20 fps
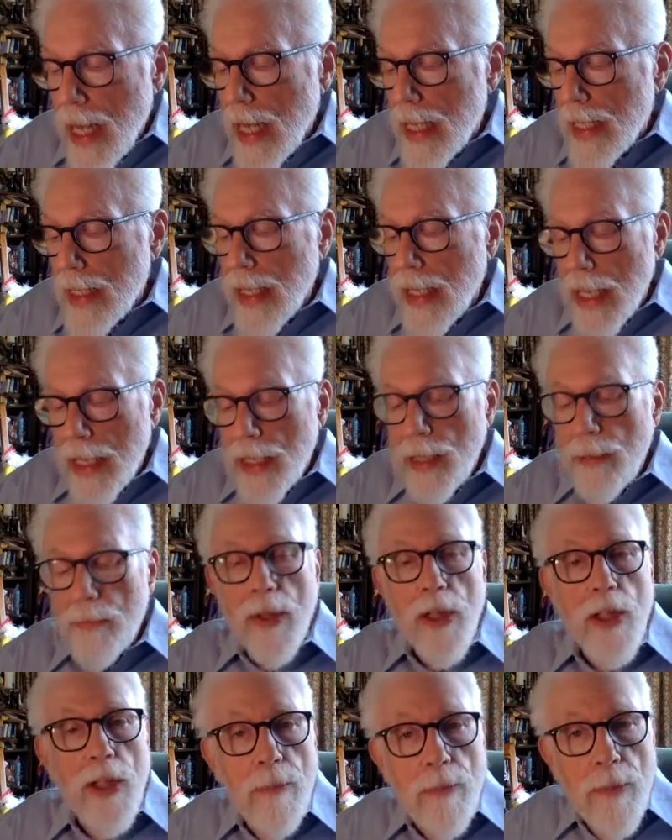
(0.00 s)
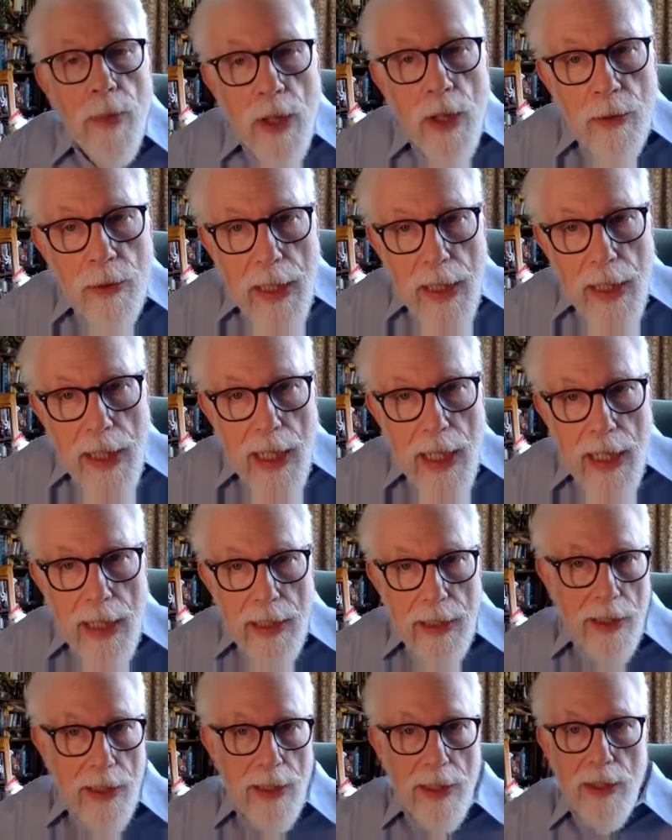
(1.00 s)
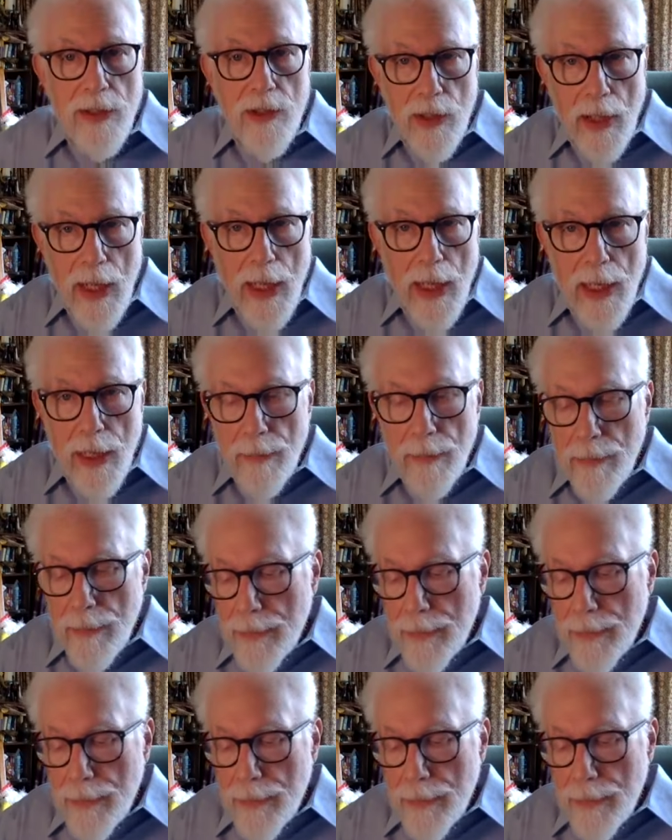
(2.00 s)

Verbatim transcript: and let him communicate the same.